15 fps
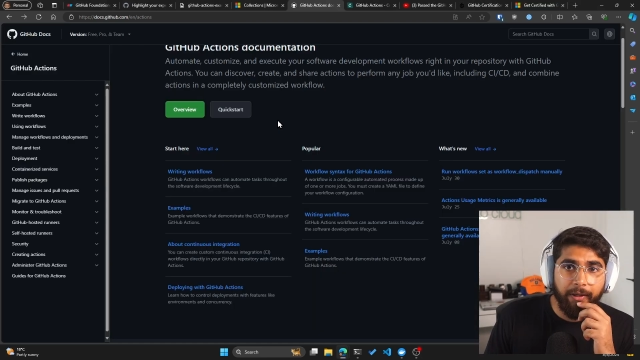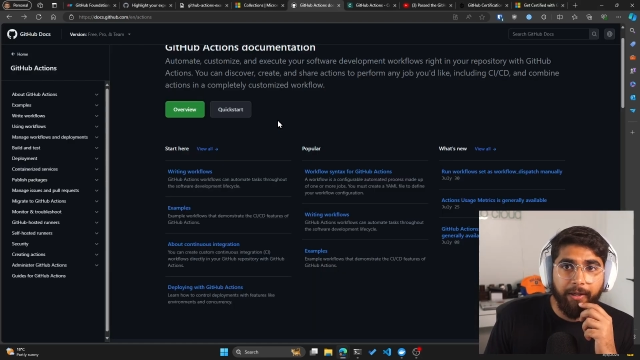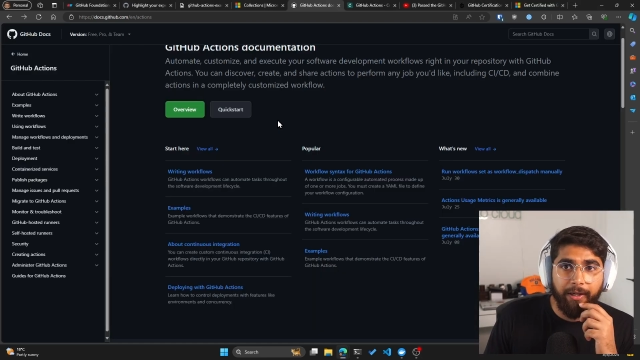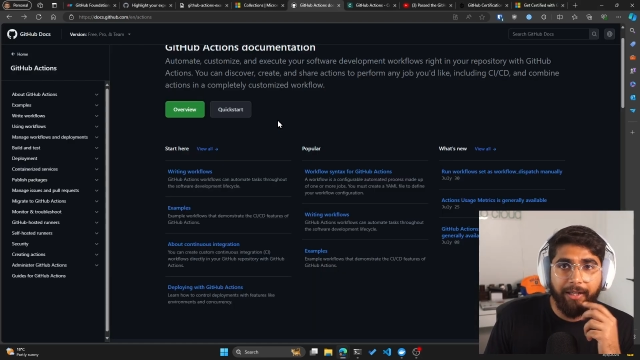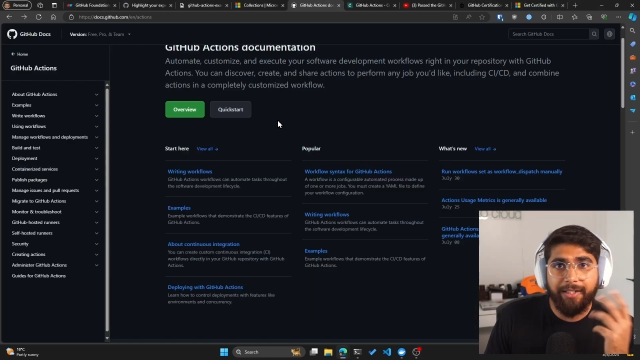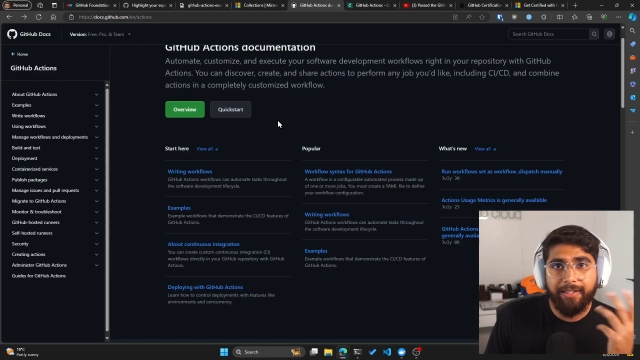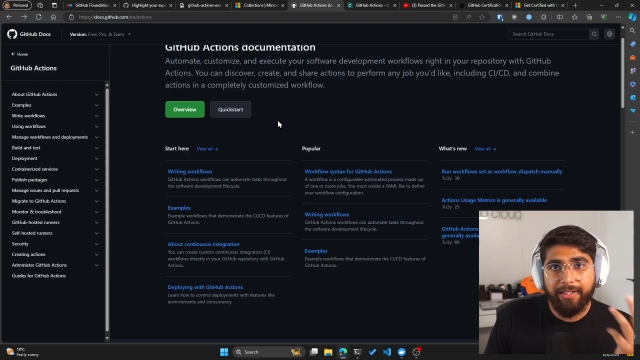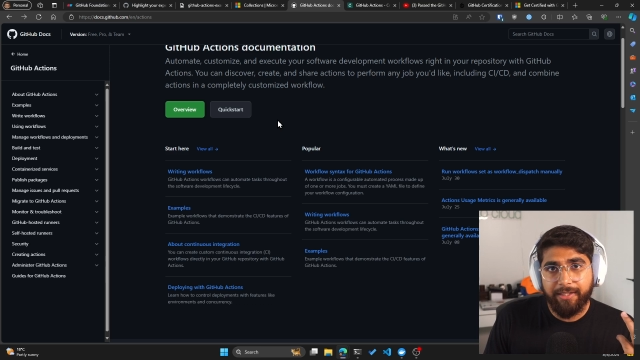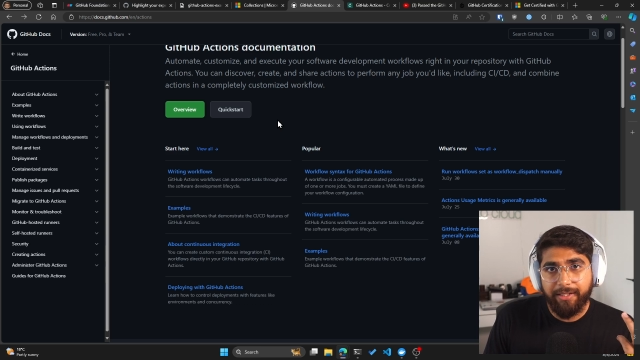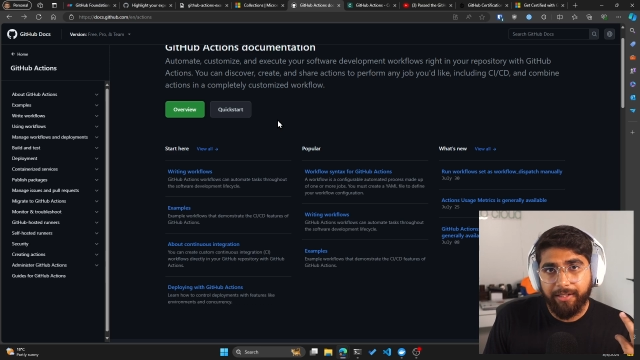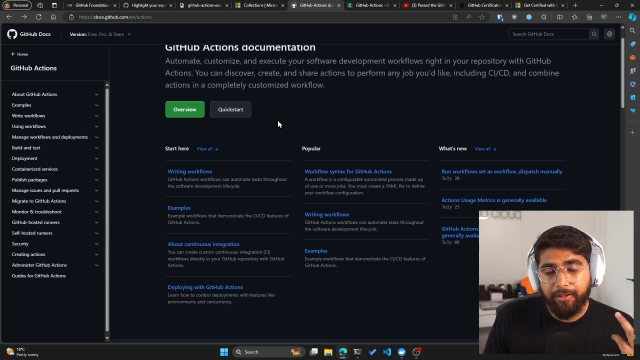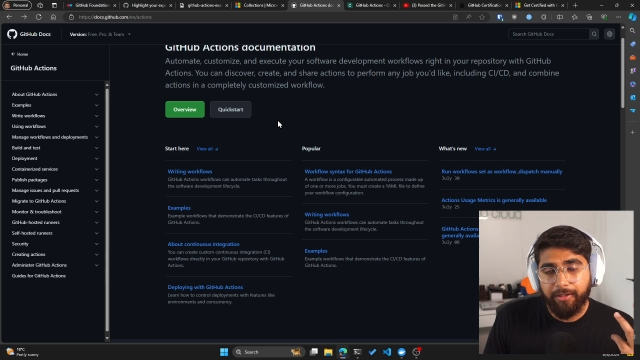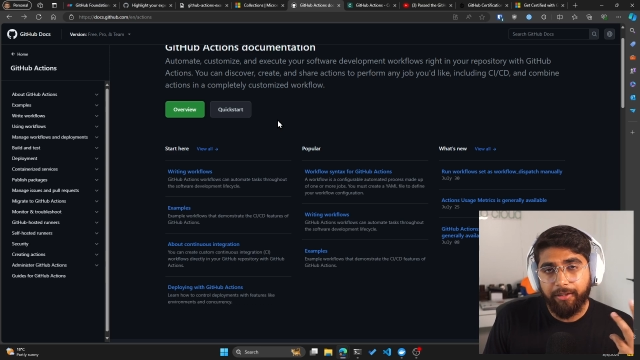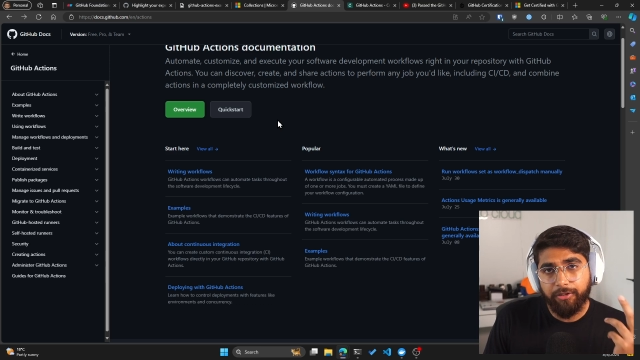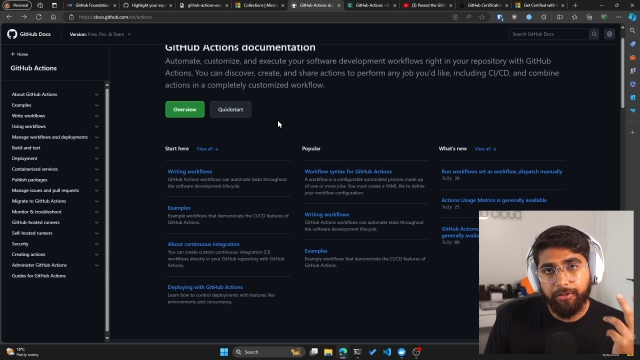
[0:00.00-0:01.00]
And as I
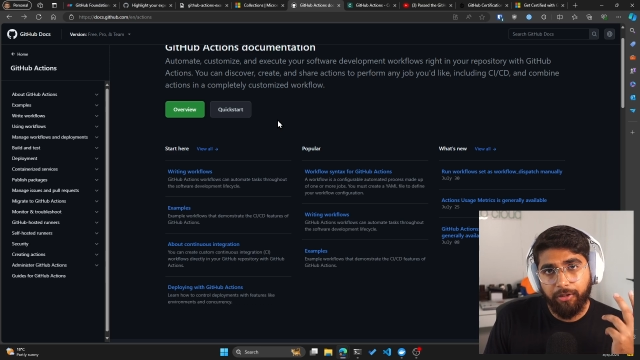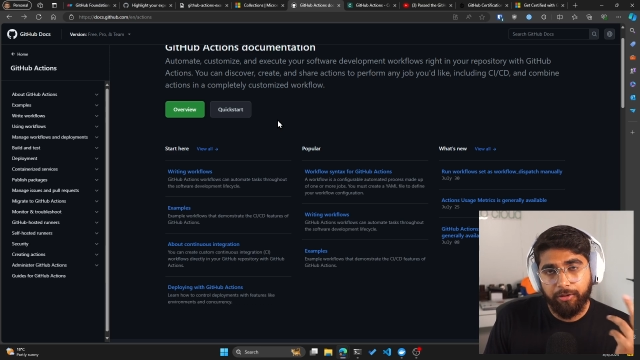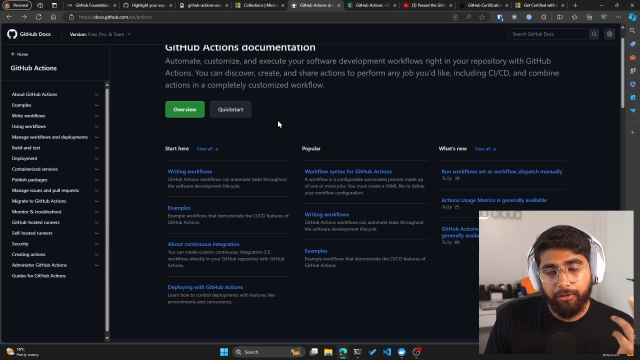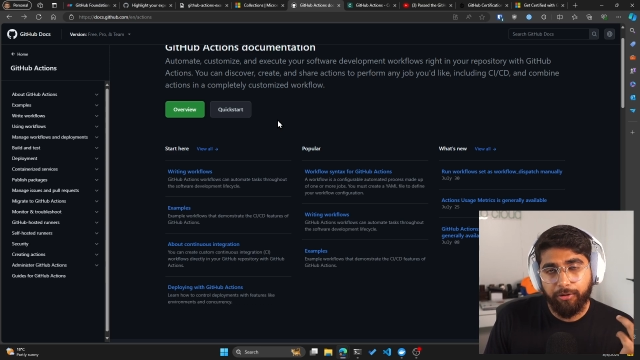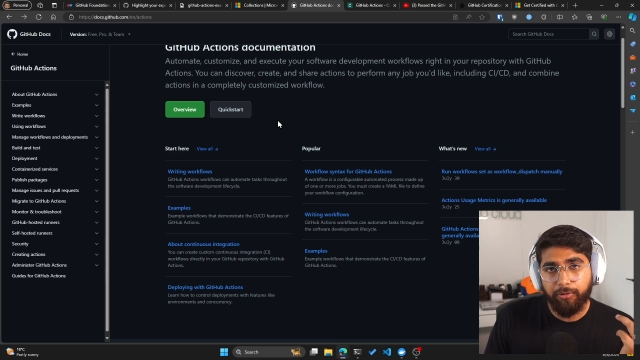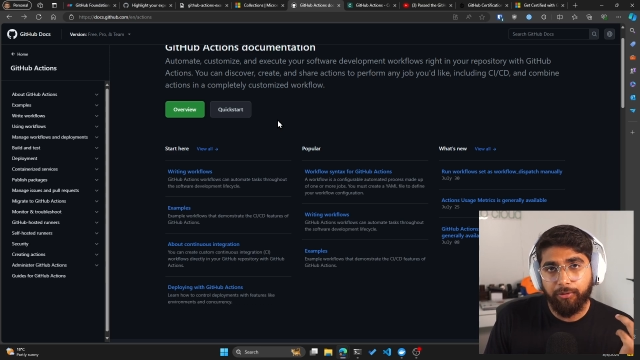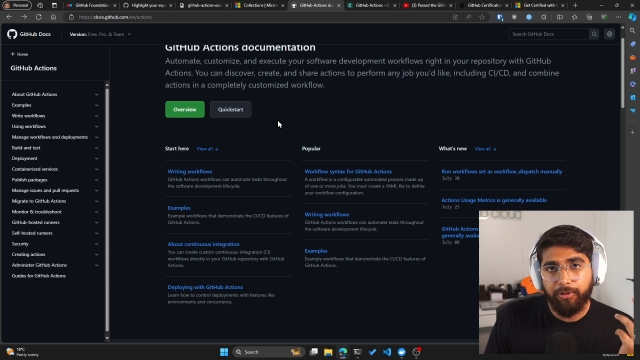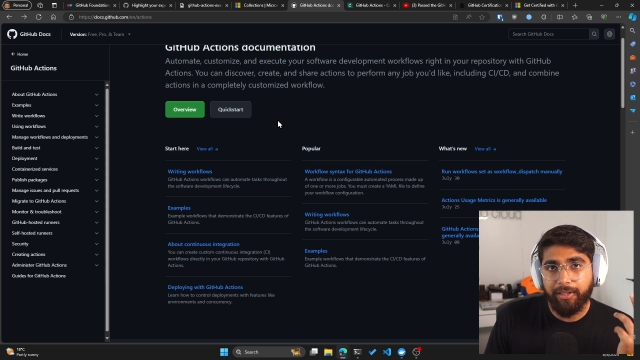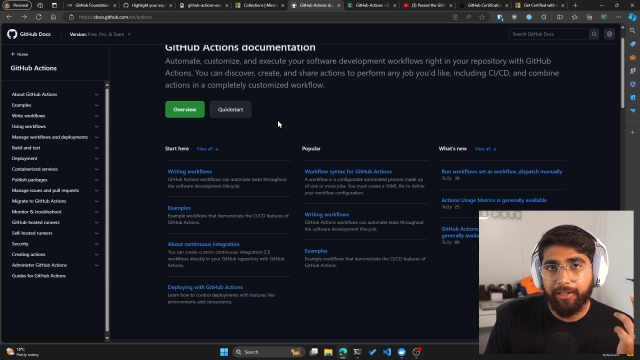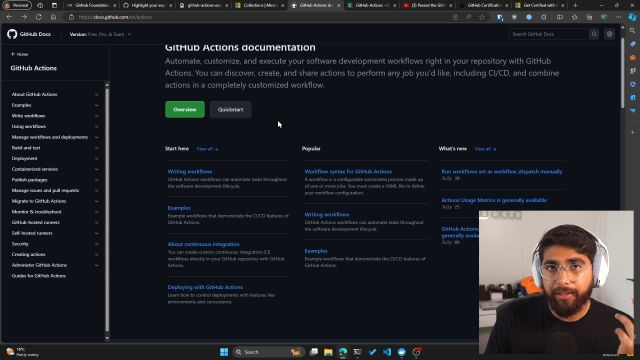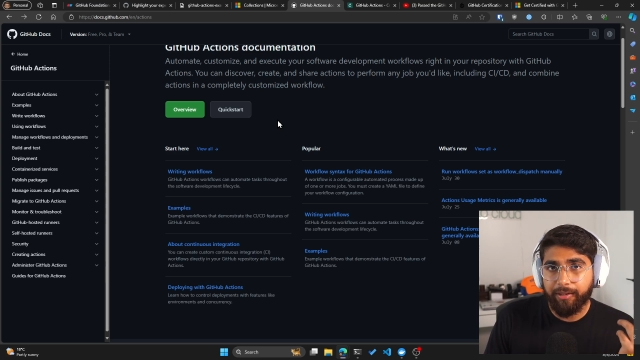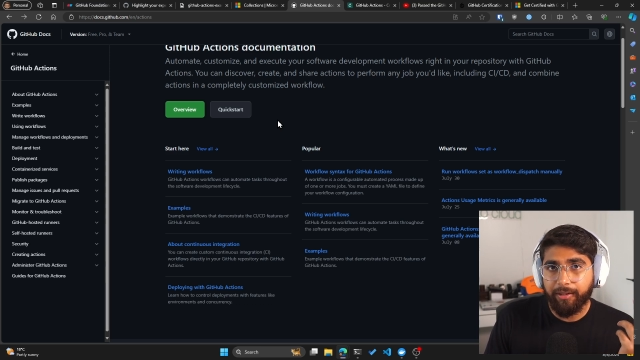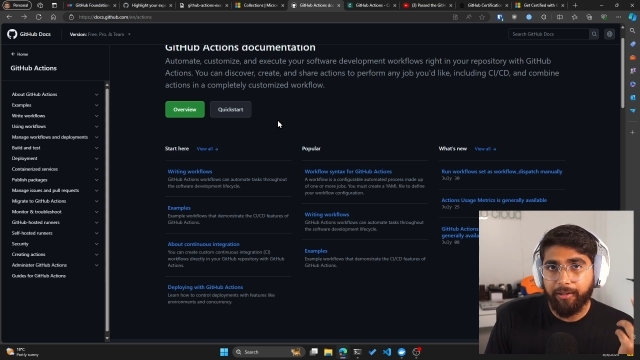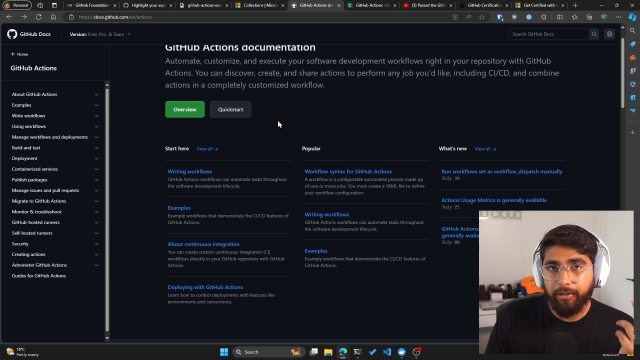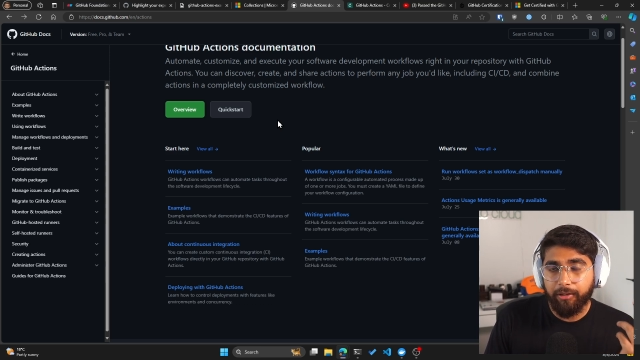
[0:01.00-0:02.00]
said, there's also the
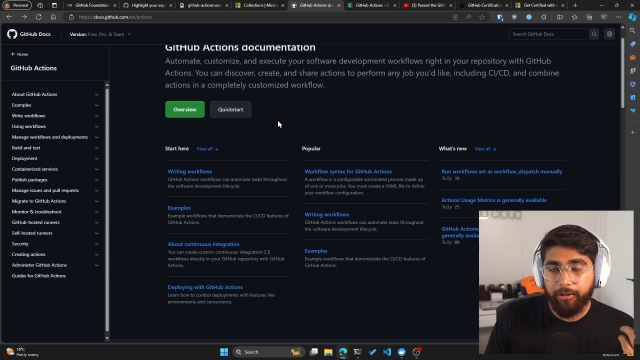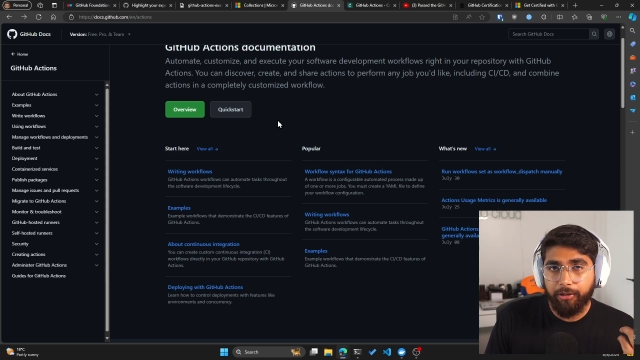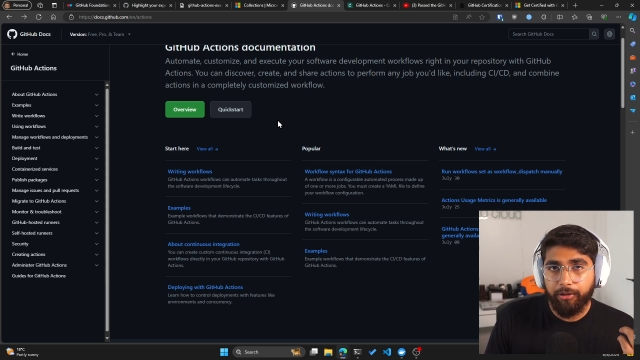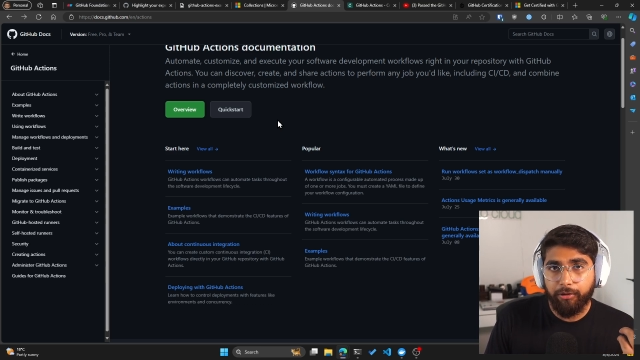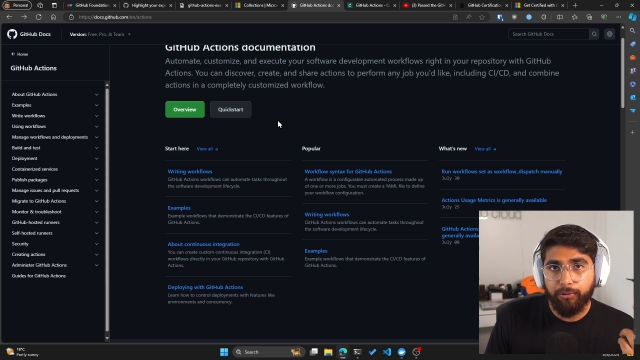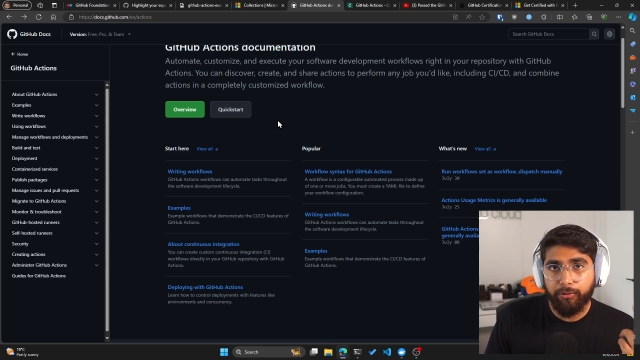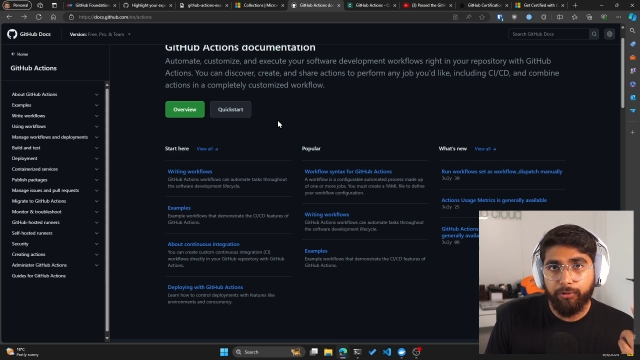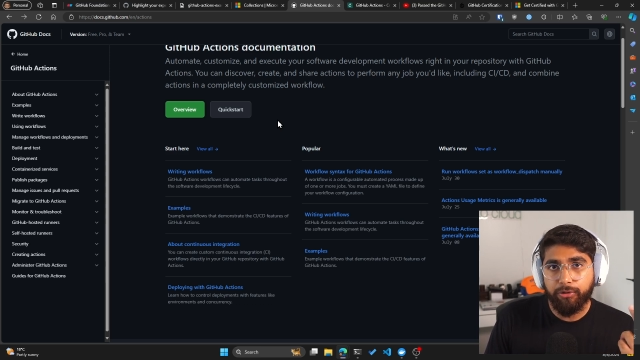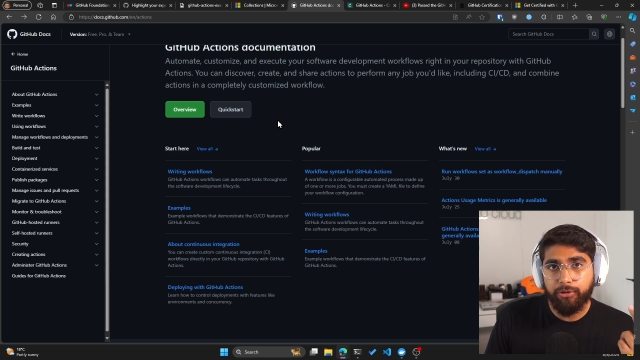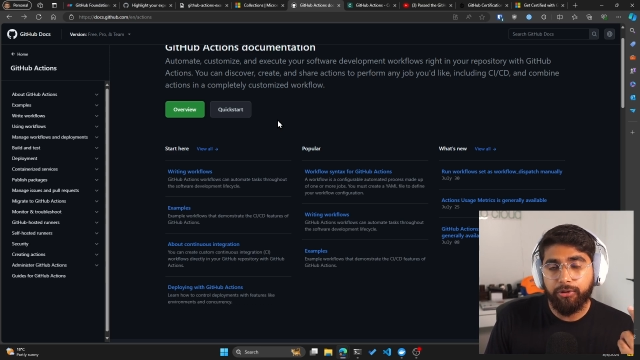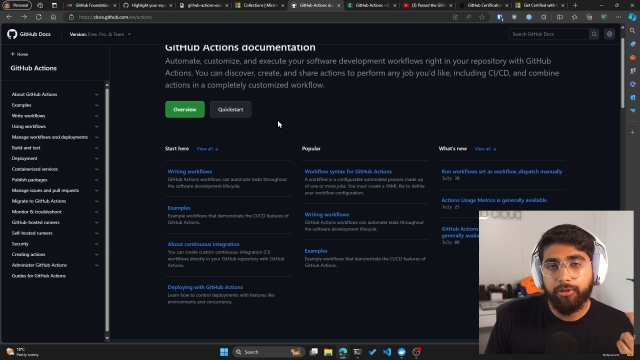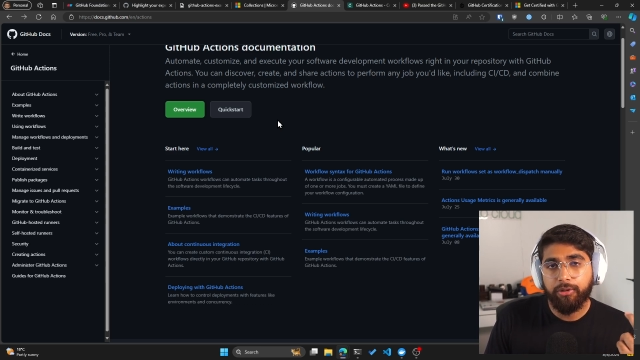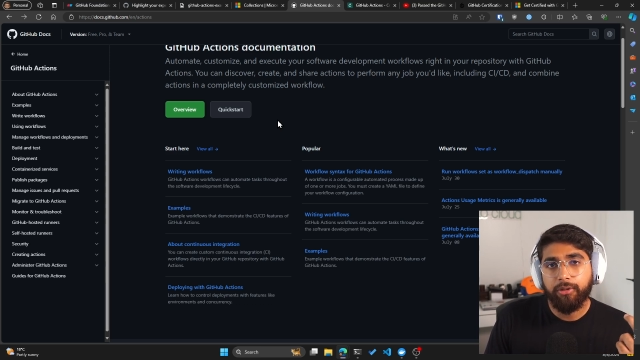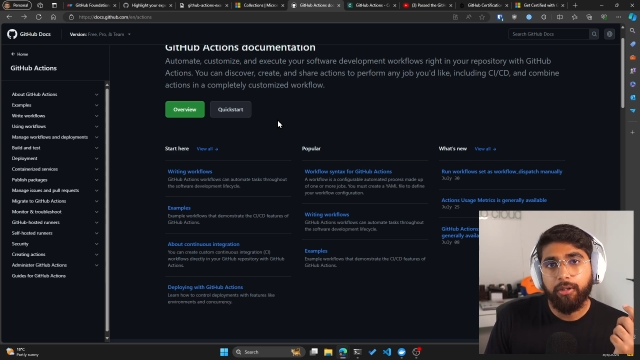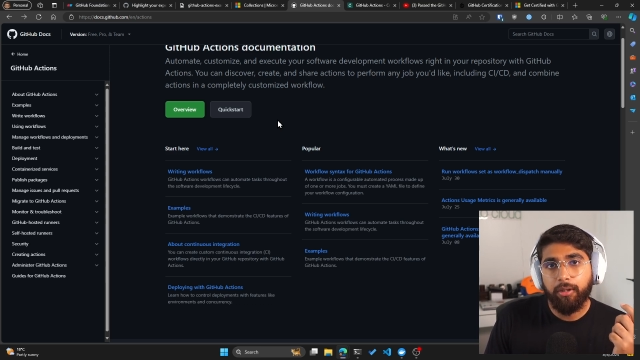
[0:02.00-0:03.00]
LinkedIn Learning course,